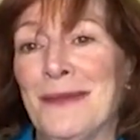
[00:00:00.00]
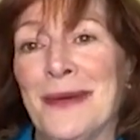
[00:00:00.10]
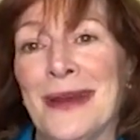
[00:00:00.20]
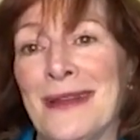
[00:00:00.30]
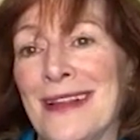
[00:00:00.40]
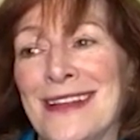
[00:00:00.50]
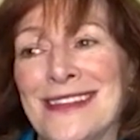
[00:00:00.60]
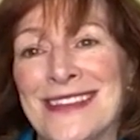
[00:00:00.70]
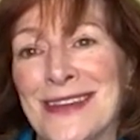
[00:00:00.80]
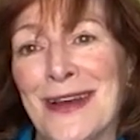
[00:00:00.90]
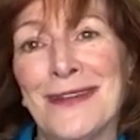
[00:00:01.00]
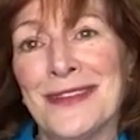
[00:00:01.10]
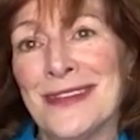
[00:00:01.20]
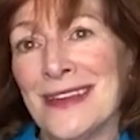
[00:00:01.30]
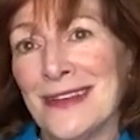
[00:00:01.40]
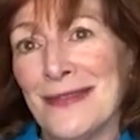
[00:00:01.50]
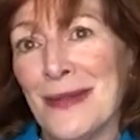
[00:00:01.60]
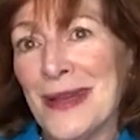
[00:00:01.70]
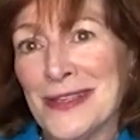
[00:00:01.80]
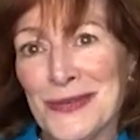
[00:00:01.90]
but it doesn't often give
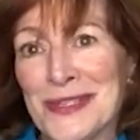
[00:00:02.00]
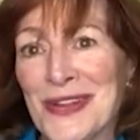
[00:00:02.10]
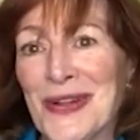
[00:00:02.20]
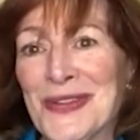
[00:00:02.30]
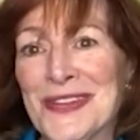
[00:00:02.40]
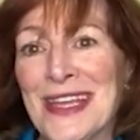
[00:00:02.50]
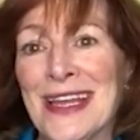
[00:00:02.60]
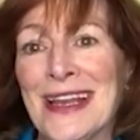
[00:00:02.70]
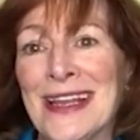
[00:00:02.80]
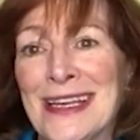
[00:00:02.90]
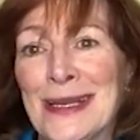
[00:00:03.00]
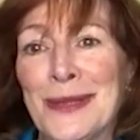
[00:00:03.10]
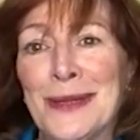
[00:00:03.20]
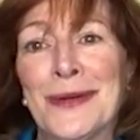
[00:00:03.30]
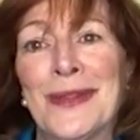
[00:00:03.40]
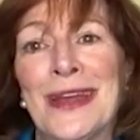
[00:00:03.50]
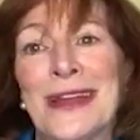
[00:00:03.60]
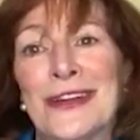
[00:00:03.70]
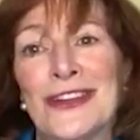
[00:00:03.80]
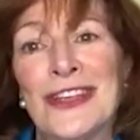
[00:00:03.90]
the best result. And I needed people that
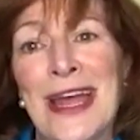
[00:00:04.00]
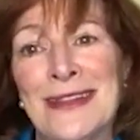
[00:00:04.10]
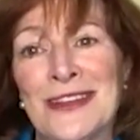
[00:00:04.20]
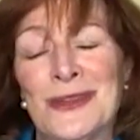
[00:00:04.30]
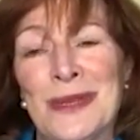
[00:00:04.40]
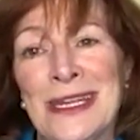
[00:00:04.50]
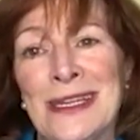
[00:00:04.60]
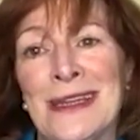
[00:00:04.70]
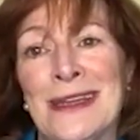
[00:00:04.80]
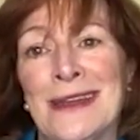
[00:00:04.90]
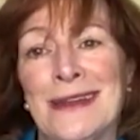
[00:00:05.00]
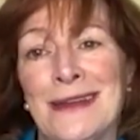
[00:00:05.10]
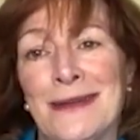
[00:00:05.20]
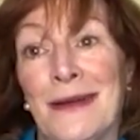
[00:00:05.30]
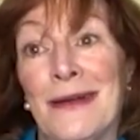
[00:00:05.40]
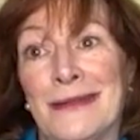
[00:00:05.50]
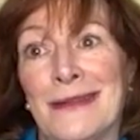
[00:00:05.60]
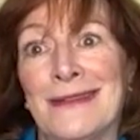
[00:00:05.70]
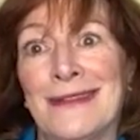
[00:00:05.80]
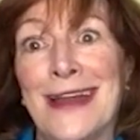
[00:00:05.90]
could challenge me.
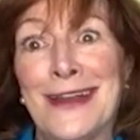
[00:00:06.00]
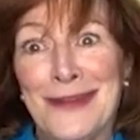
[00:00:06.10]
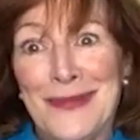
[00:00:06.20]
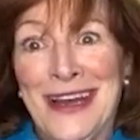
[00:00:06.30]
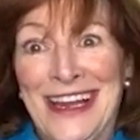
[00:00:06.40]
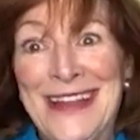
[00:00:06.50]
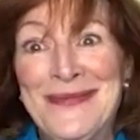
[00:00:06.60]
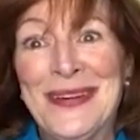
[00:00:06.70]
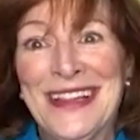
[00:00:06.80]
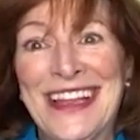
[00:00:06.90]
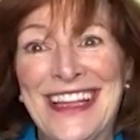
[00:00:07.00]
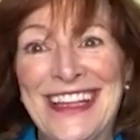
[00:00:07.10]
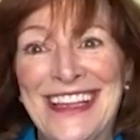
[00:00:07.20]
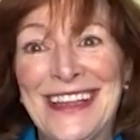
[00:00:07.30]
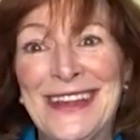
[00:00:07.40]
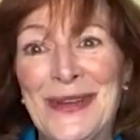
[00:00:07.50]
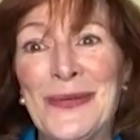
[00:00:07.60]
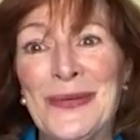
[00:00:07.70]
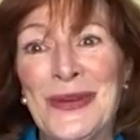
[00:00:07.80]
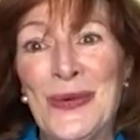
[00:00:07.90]
Not everybody, but like
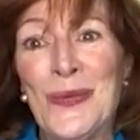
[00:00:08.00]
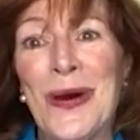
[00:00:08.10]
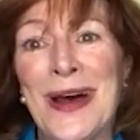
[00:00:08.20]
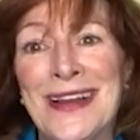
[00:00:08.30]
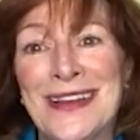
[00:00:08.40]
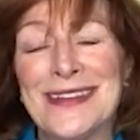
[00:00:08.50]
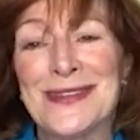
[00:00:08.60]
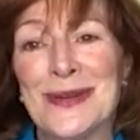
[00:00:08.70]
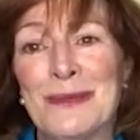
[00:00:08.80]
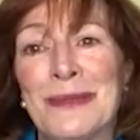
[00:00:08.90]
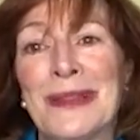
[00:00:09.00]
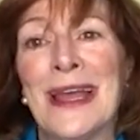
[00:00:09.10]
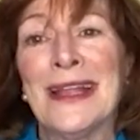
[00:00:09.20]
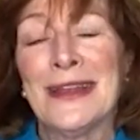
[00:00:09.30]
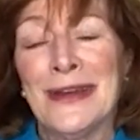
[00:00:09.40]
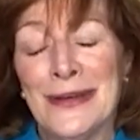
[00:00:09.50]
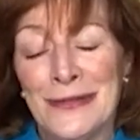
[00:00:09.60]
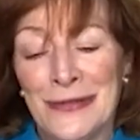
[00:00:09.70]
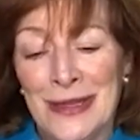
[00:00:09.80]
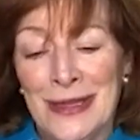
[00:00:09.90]
you want a certain blend of